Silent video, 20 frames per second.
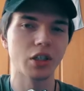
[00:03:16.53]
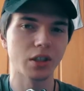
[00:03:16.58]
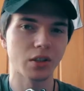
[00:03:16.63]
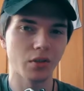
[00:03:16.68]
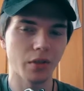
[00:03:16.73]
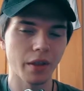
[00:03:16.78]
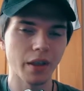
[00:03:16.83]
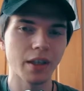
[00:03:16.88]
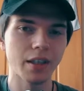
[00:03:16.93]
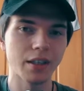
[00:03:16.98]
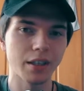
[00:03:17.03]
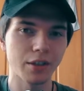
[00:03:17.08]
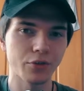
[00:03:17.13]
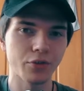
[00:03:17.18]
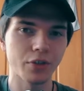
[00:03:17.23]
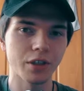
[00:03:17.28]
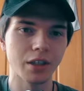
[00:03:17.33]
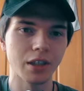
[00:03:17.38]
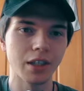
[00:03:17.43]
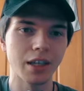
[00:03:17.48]
just think
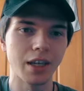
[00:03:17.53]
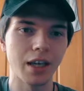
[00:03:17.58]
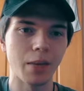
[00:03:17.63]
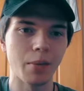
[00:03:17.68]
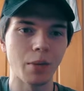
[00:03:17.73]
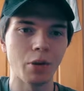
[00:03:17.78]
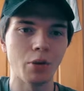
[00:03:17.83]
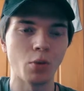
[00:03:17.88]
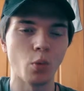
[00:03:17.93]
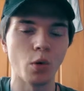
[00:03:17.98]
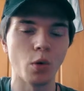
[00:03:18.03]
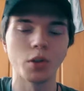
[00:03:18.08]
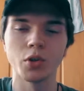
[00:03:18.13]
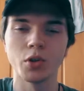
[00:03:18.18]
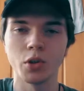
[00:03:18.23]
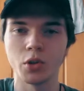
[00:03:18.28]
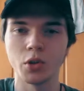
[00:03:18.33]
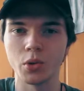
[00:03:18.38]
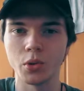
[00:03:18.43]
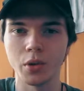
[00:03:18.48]
differently about
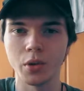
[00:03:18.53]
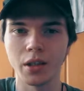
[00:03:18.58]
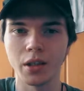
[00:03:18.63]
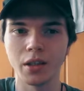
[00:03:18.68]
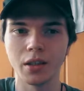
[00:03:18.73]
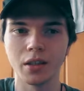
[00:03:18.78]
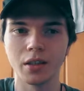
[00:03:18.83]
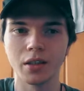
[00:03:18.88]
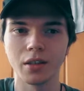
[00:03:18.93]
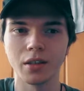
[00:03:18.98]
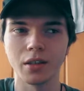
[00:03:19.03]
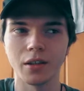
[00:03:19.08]
what you're doing